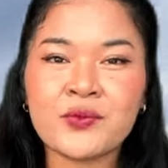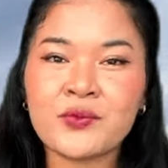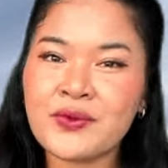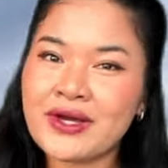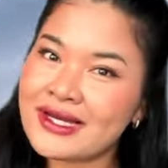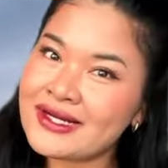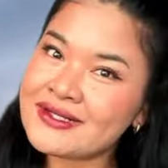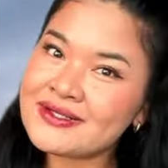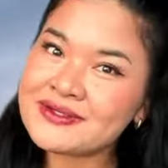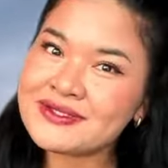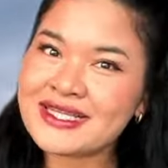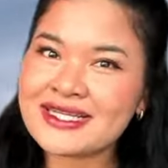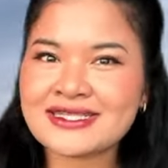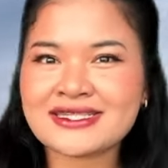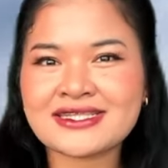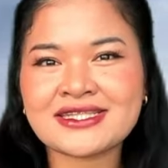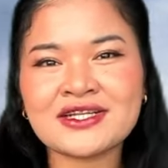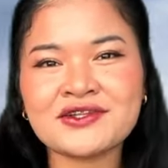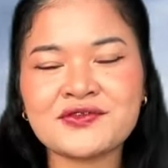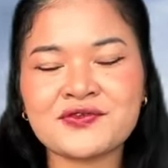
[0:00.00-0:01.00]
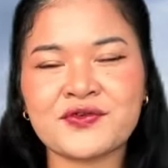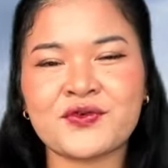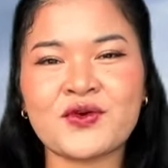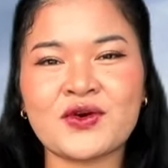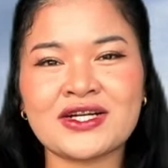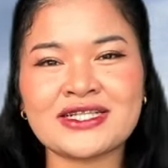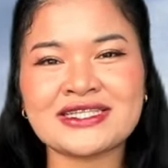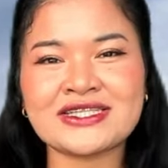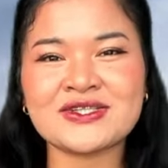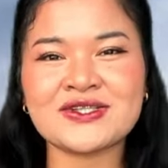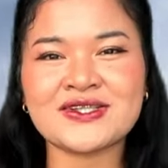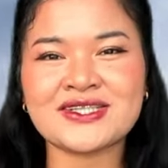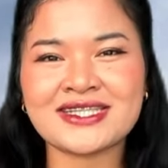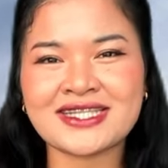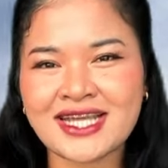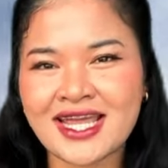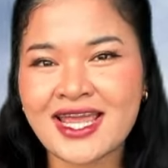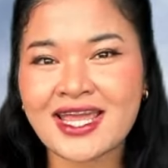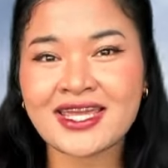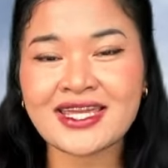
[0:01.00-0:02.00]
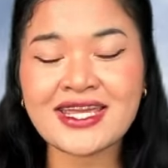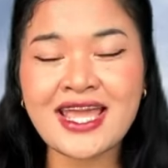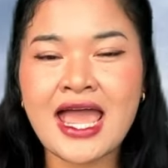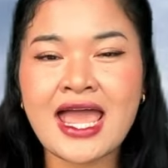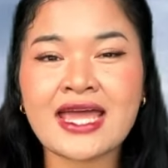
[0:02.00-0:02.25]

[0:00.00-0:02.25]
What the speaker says: Well, that's it for today,